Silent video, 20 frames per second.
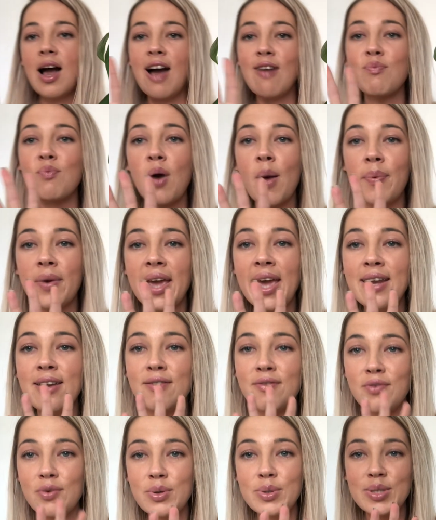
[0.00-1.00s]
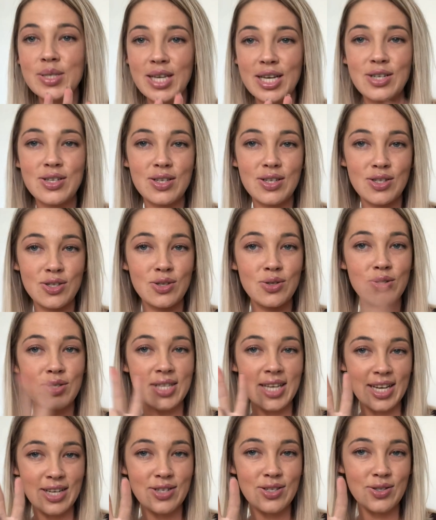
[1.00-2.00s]
I've propagated 2
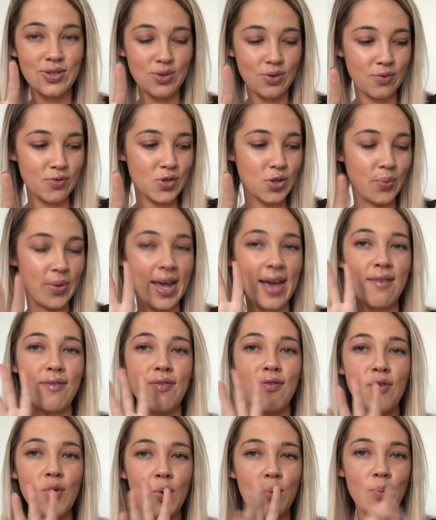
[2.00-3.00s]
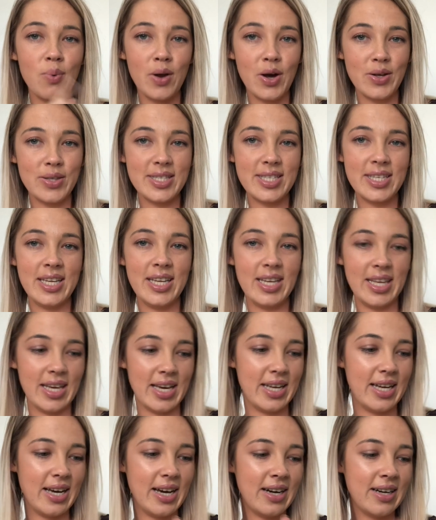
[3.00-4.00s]
sections off, so we have 4 plants in here
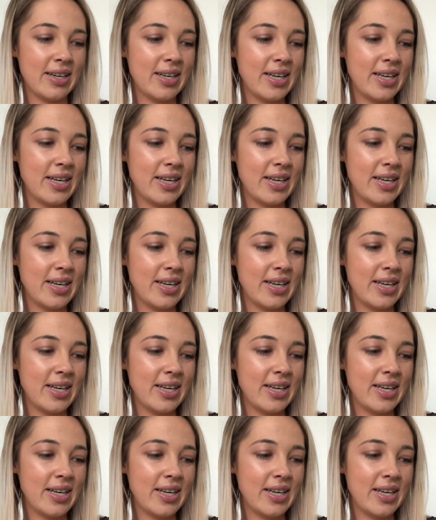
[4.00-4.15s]
now.